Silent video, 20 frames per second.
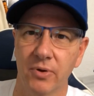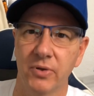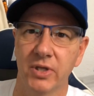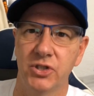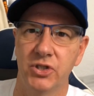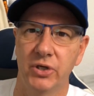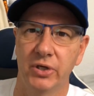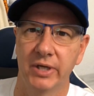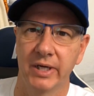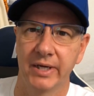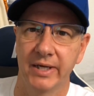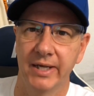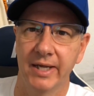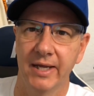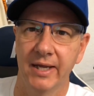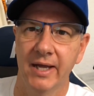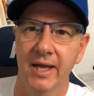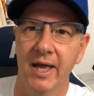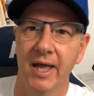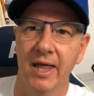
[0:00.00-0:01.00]
that you can
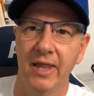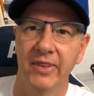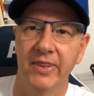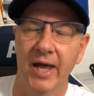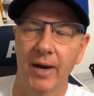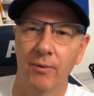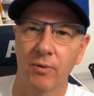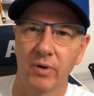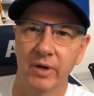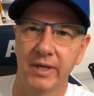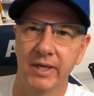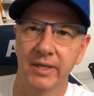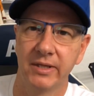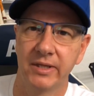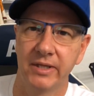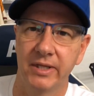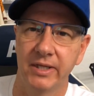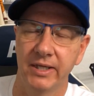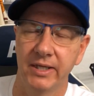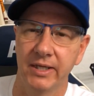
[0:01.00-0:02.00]
get that will
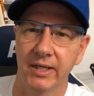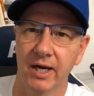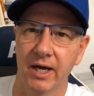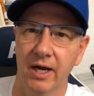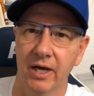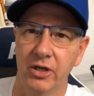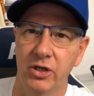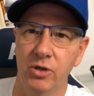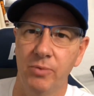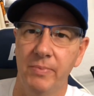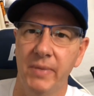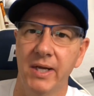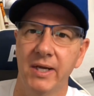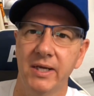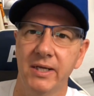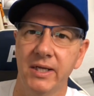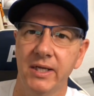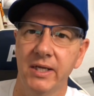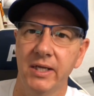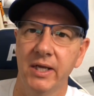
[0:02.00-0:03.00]
get the
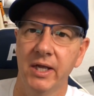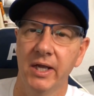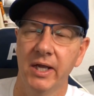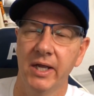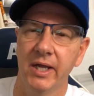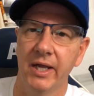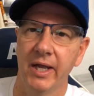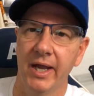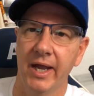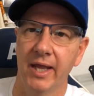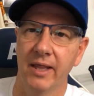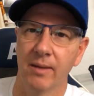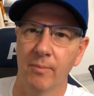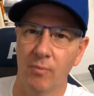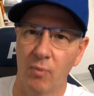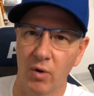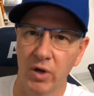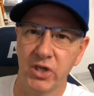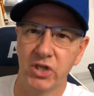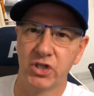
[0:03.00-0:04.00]
humidity and the
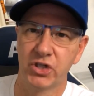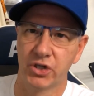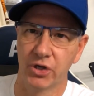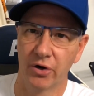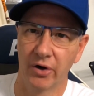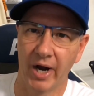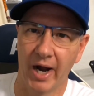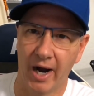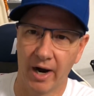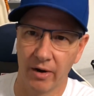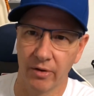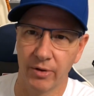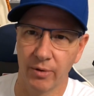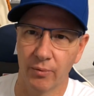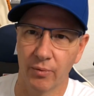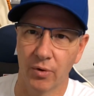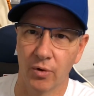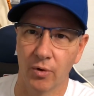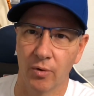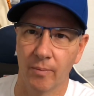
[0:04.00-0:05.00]
moisture out of the
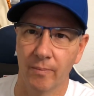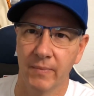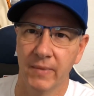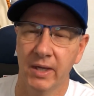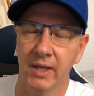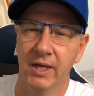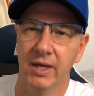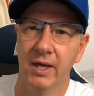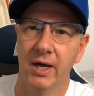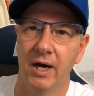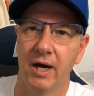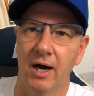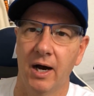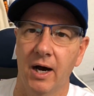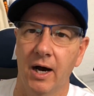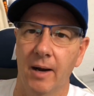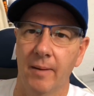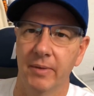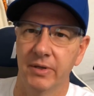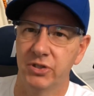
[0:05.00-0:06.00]
room.
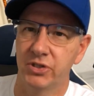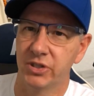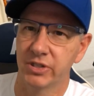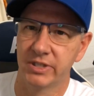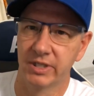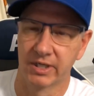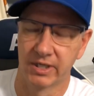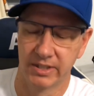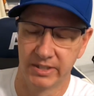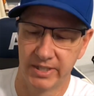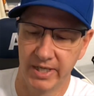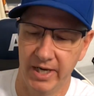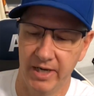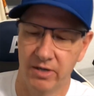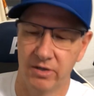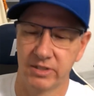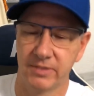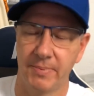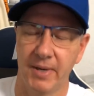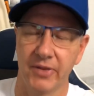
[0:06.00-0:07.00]
It's just a
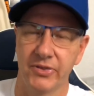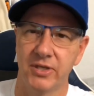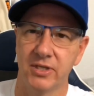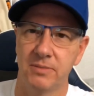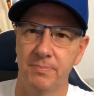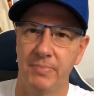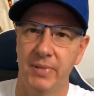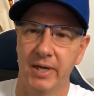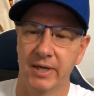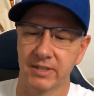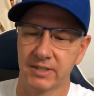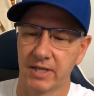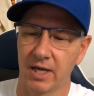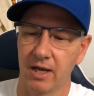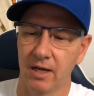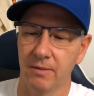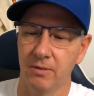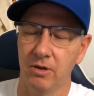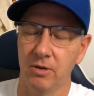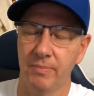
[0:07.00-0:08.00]
container. It's about this big. It's
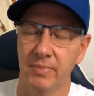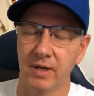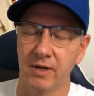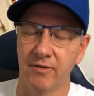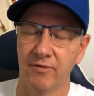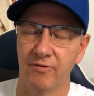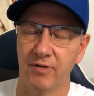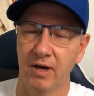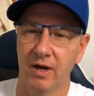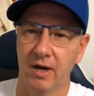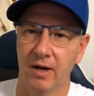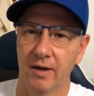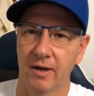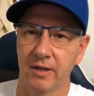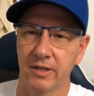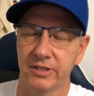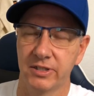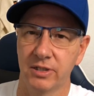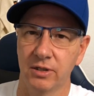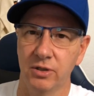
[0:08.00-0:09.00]
got a little bit
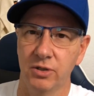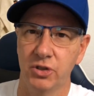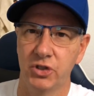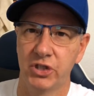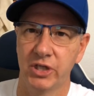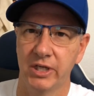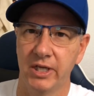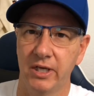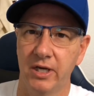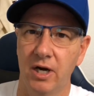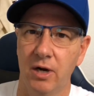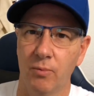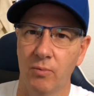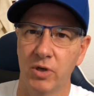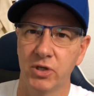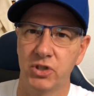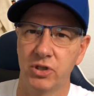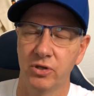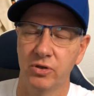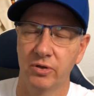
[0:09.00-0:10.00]
of solution in there. And
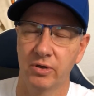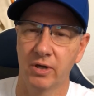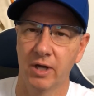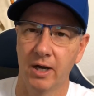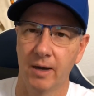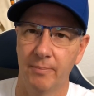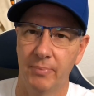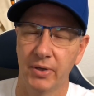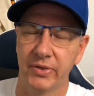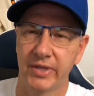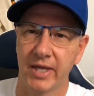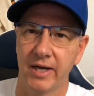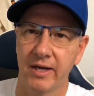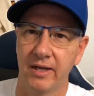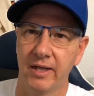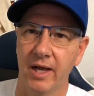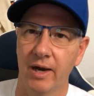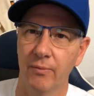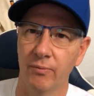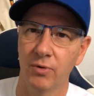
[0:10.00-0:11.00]
once you put that
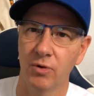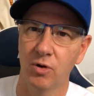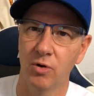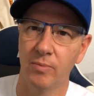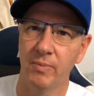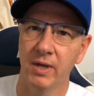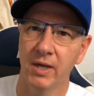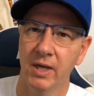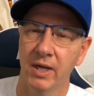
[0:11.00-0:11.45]
in that room,